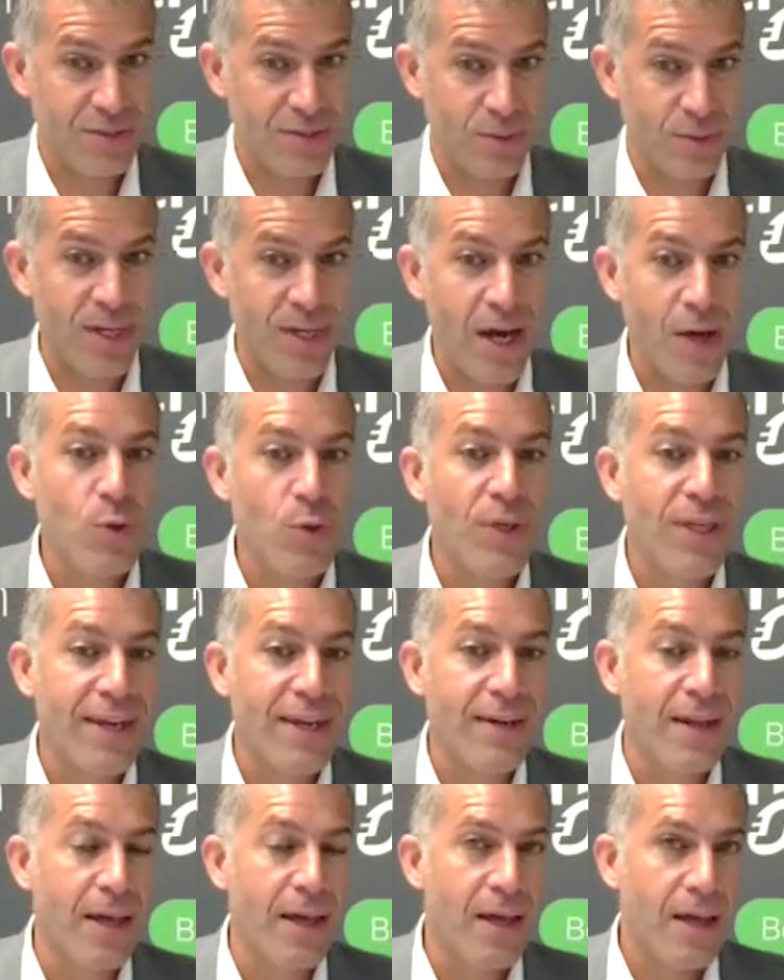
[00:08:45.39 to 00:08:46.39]
So now you
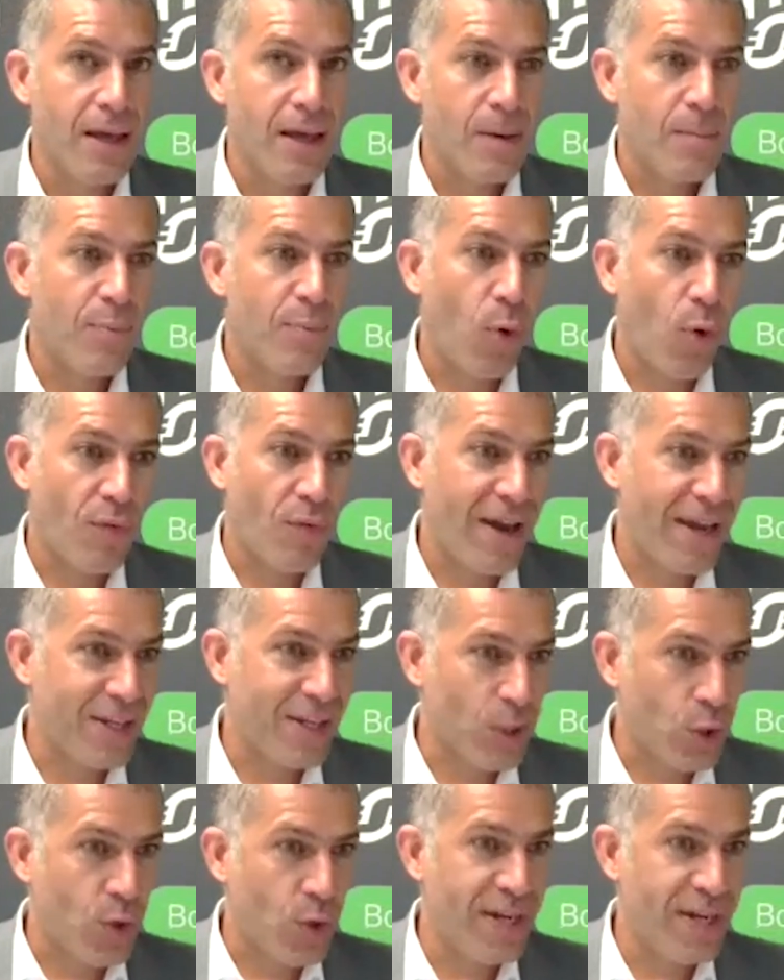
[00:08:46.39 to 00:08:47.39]
can
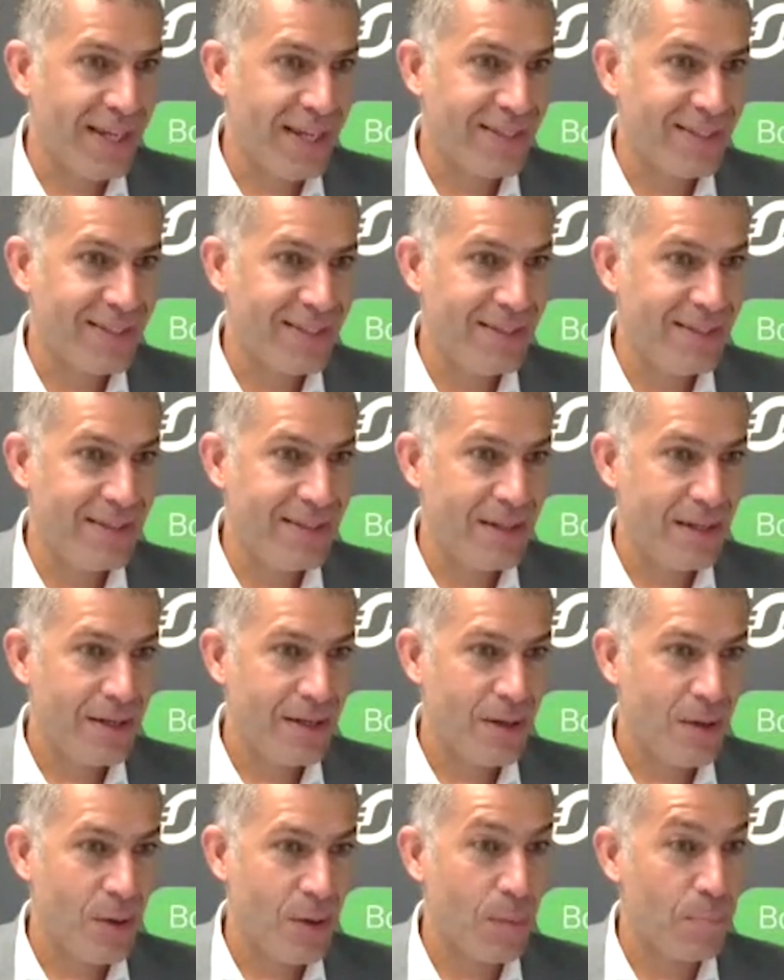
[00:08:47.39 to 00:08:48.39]
provide connected
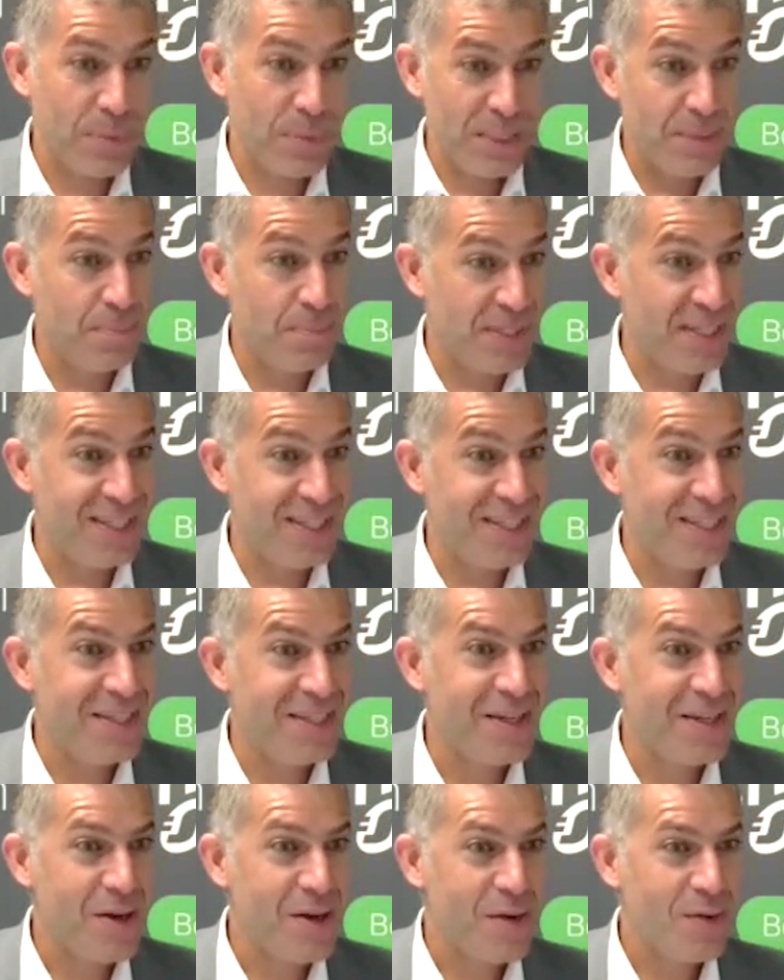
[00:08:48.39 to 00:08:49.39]

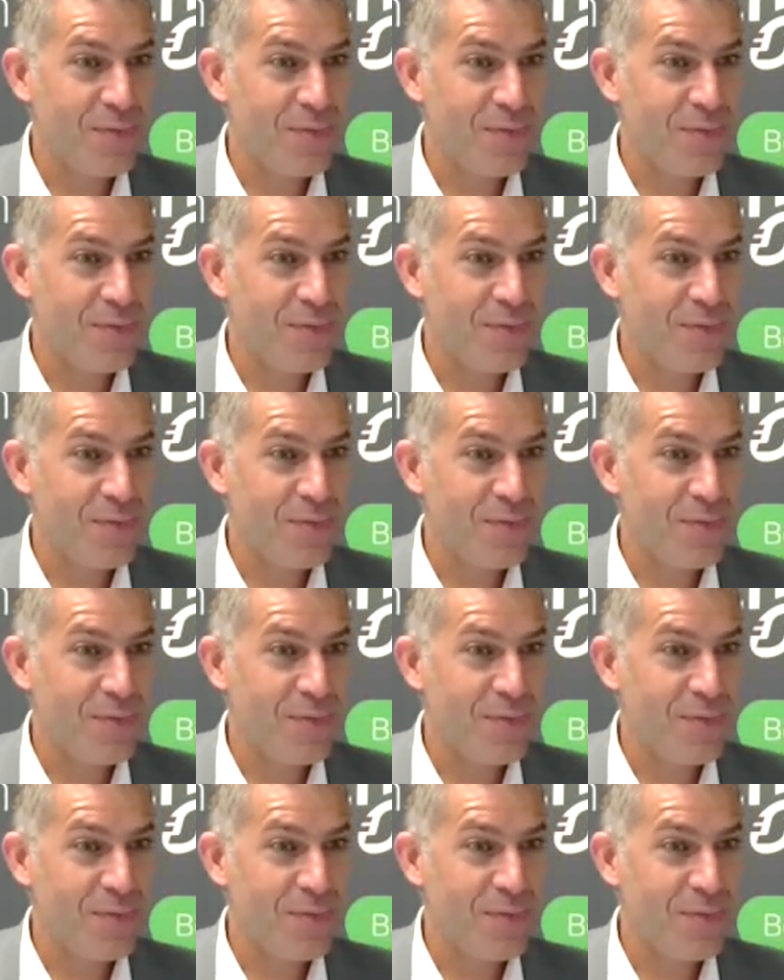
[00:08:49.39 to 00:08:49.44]
PPE